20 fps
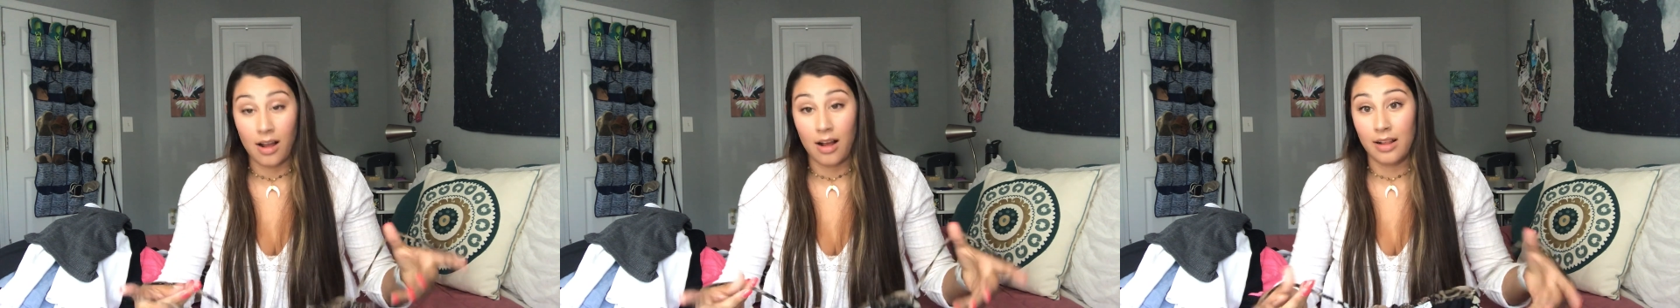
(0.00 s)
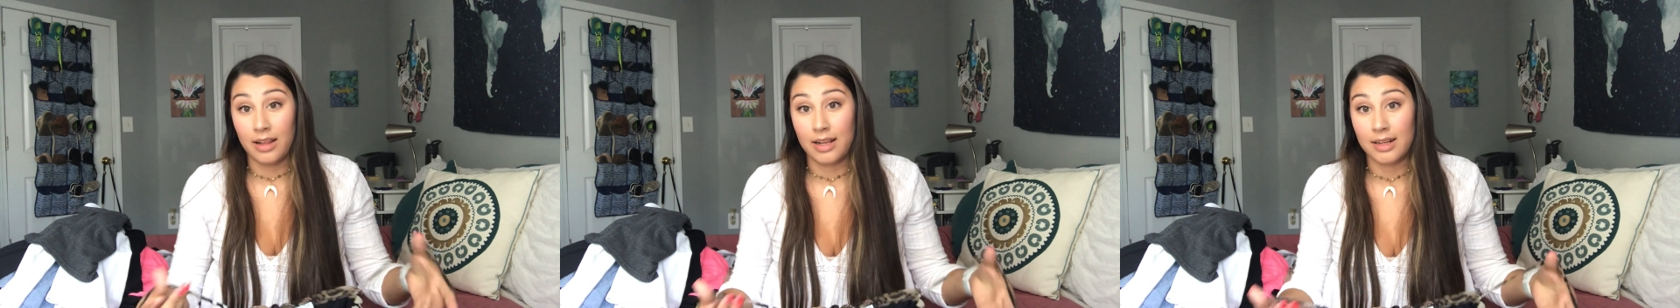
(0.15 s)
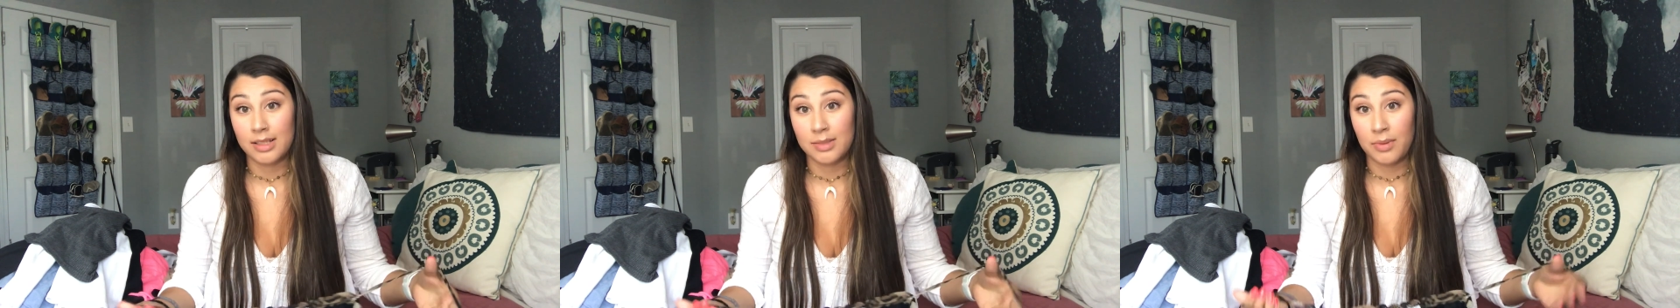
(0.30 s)

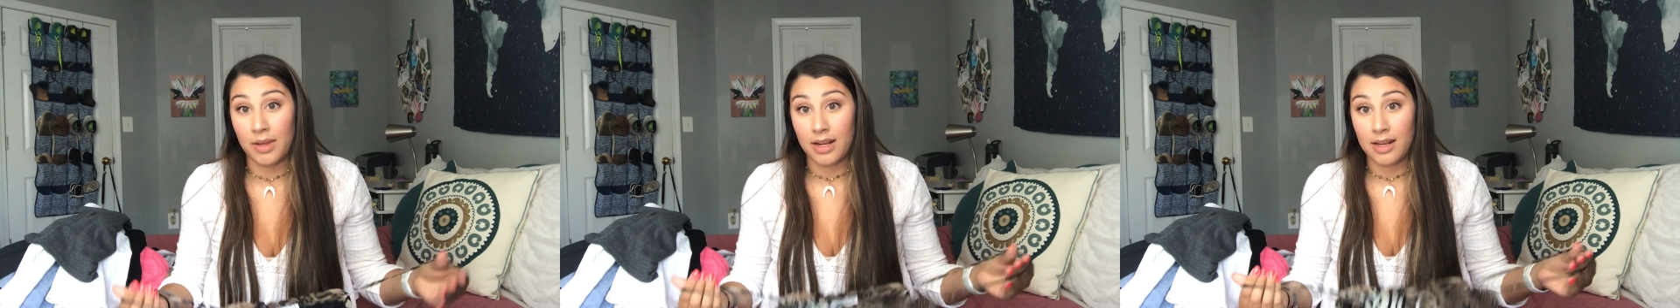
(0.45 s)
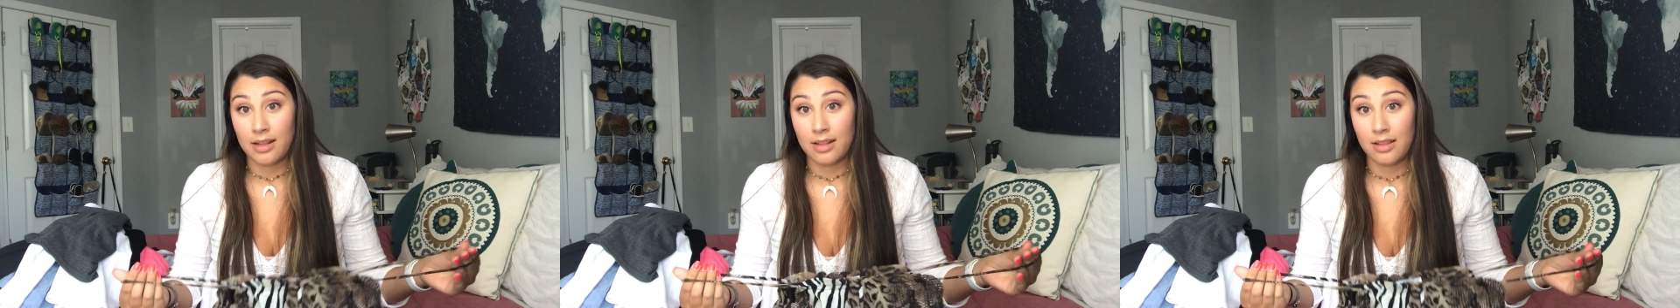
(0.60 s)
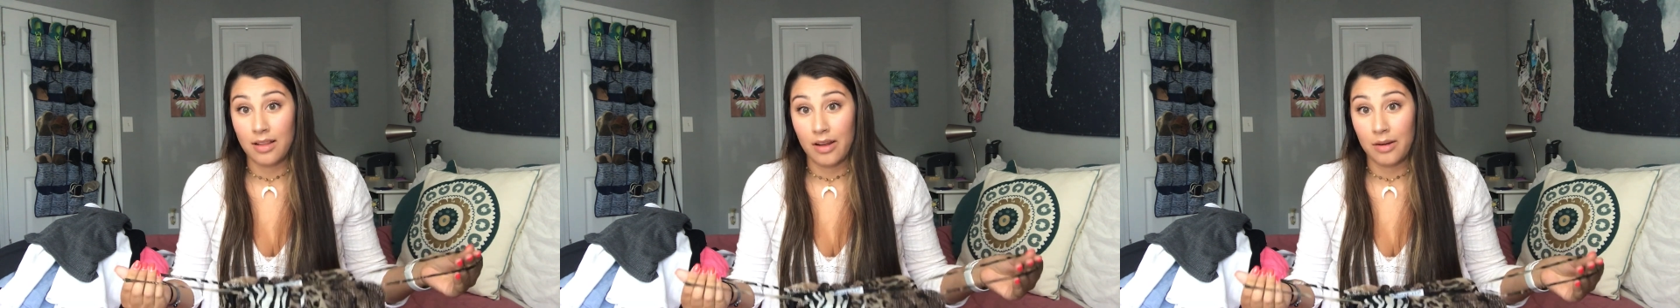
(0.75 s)
not like
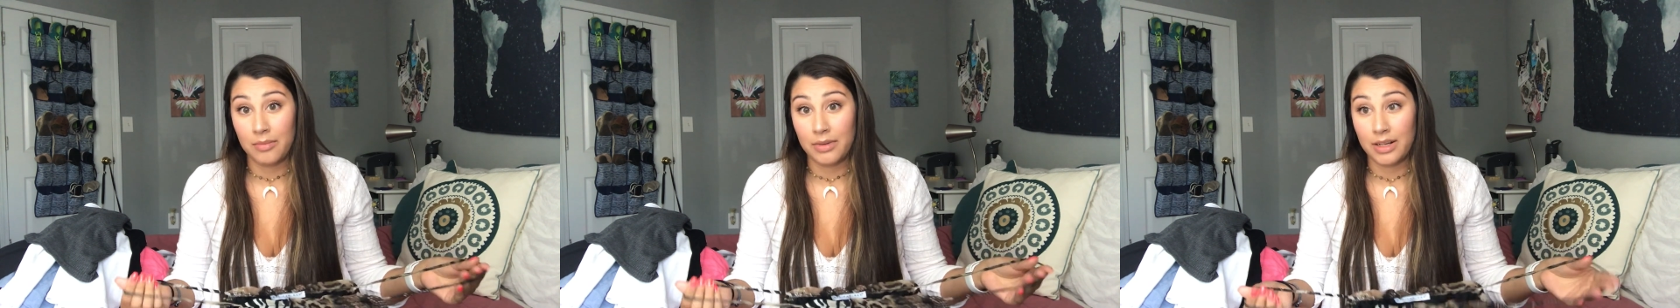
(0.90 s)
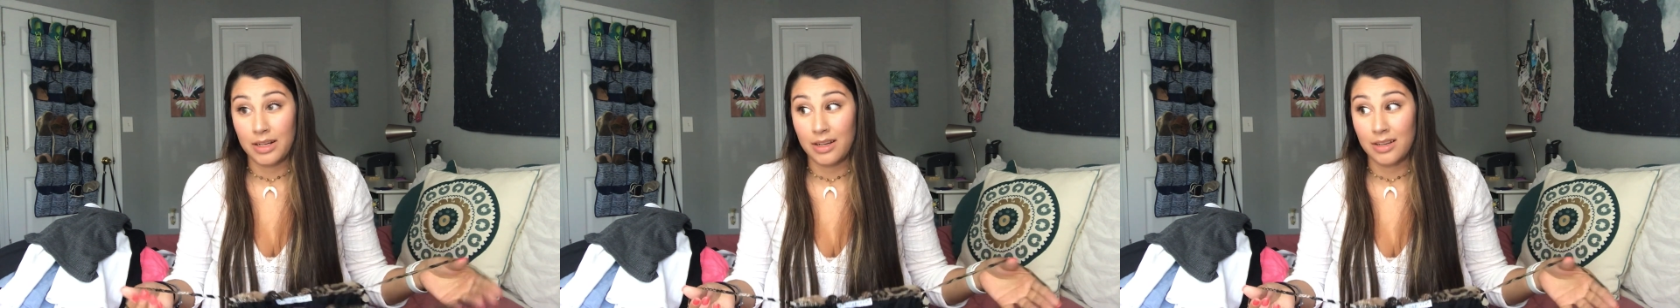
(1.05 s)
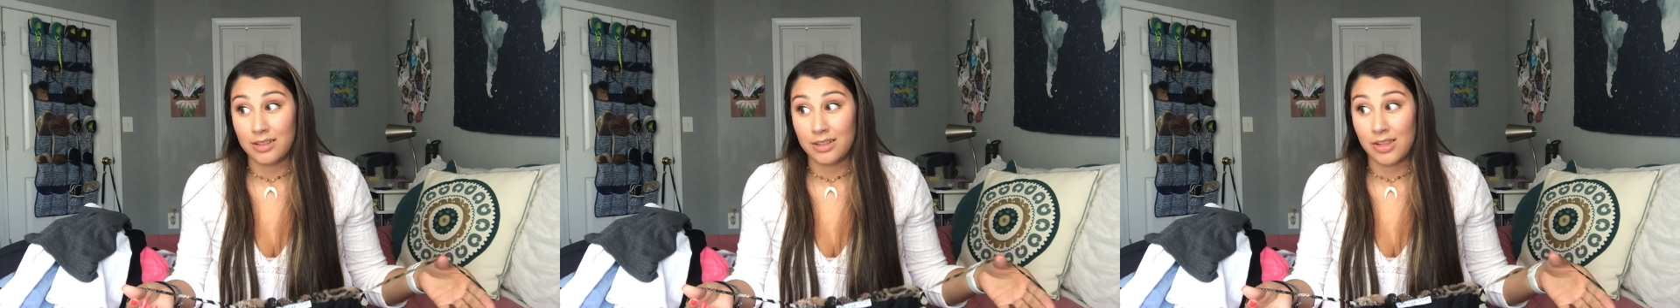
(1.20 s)
spending a lot of
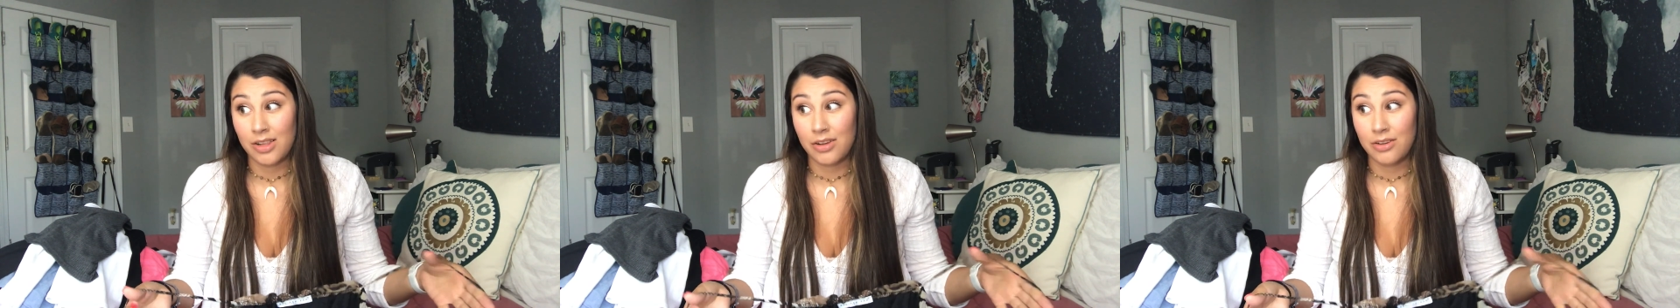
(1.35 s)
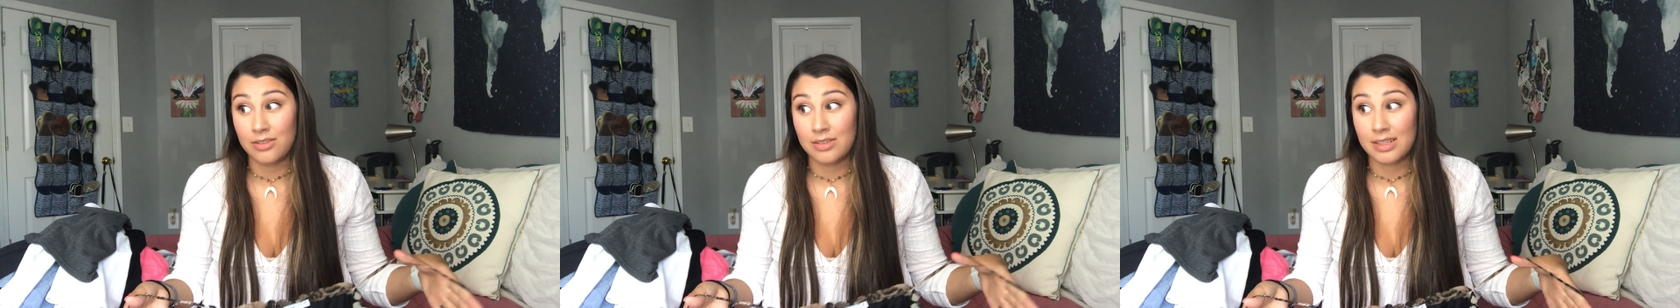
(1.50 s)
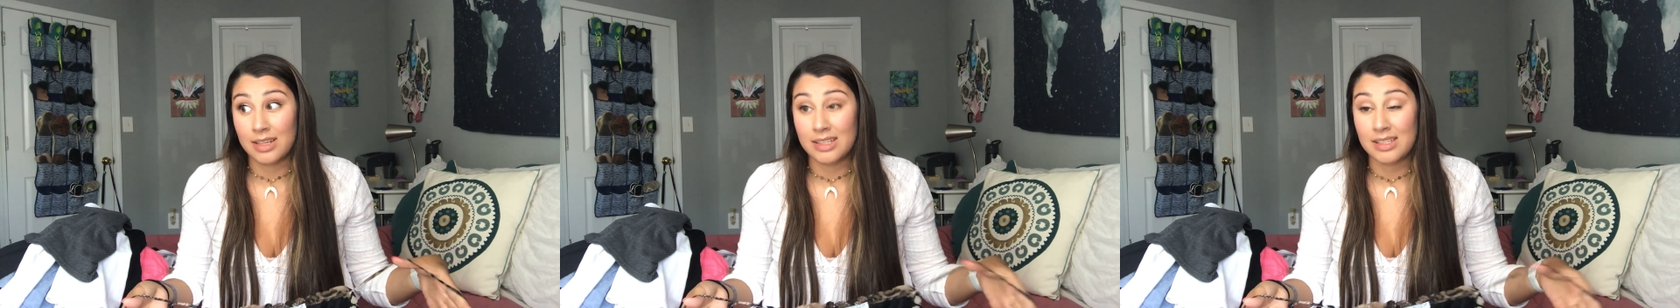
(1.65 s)
money on
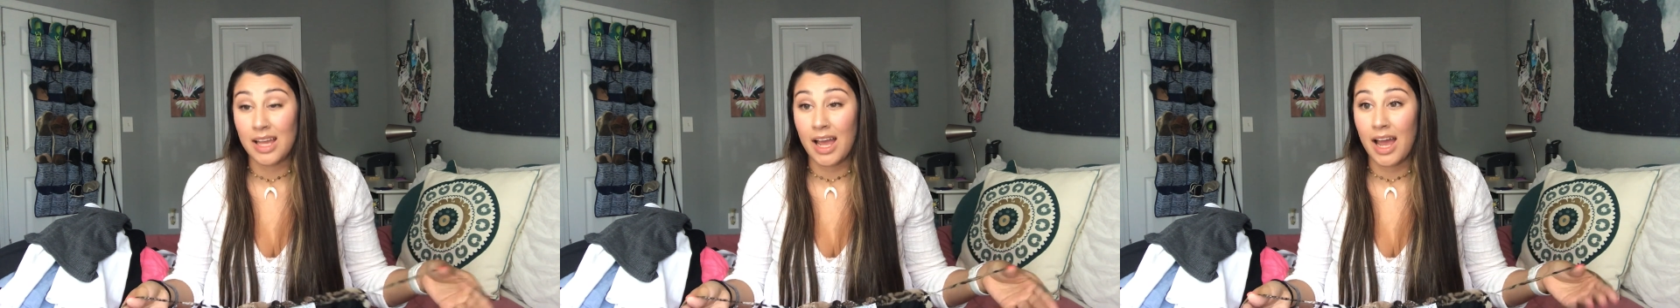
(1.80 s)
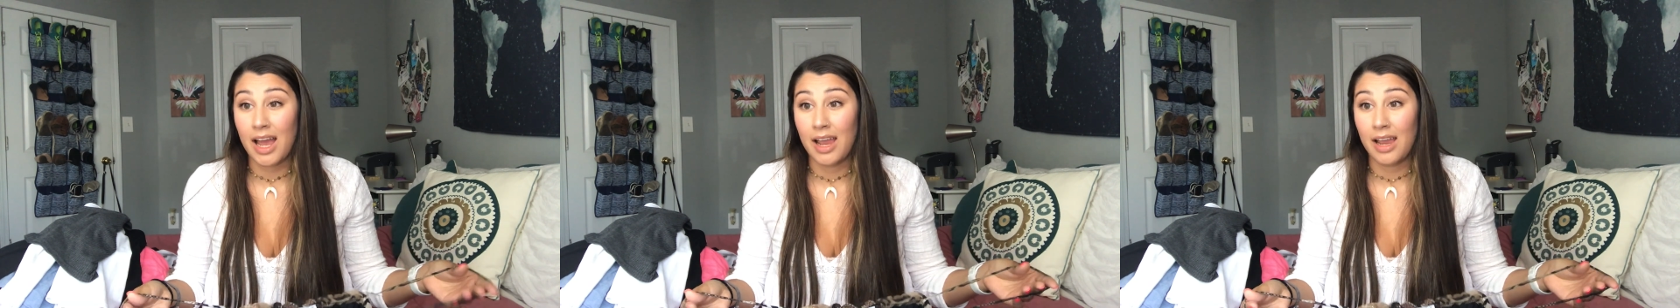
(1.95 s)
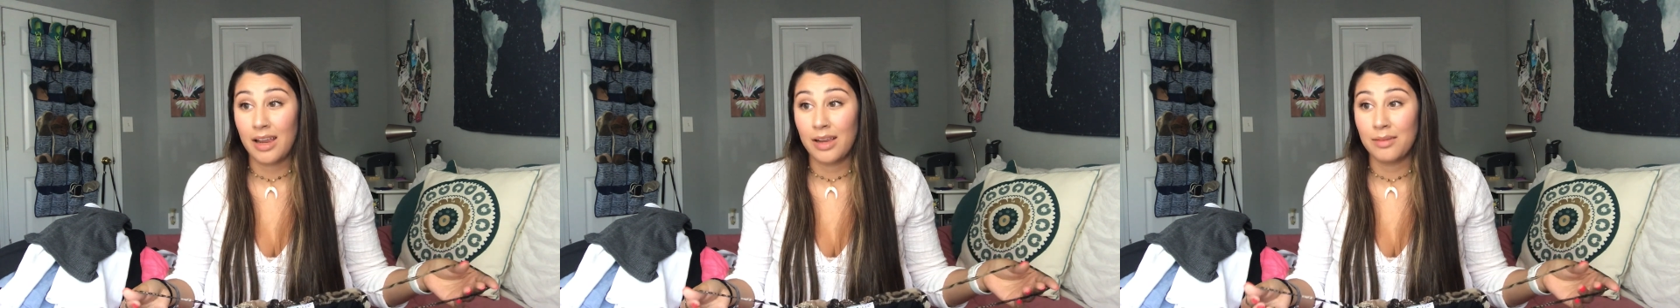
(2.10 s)
clothes because
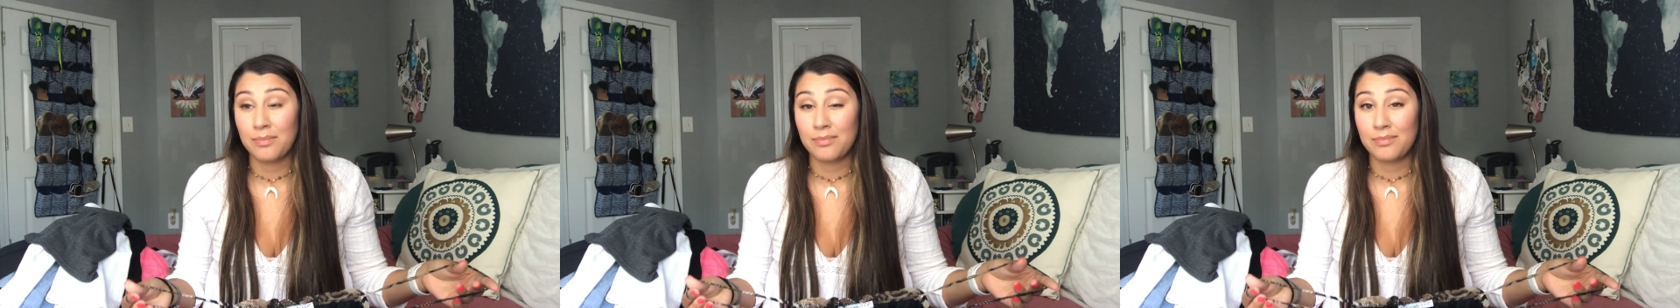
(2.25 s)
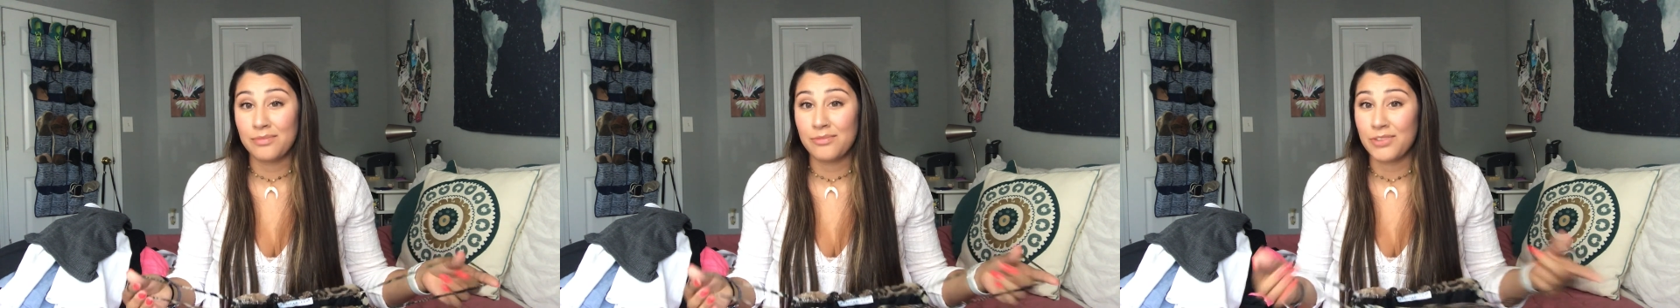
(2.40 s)
I'm,